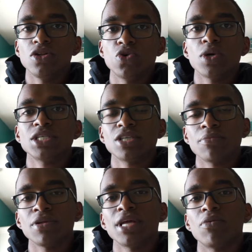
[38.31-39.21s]
doing
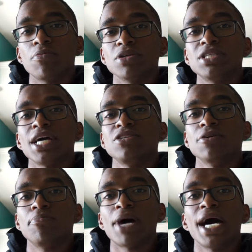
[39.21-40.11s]
something that will protect your
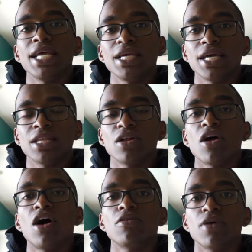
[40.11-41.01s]
body in the
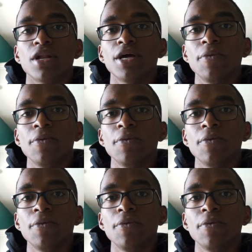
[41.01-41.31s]
long run.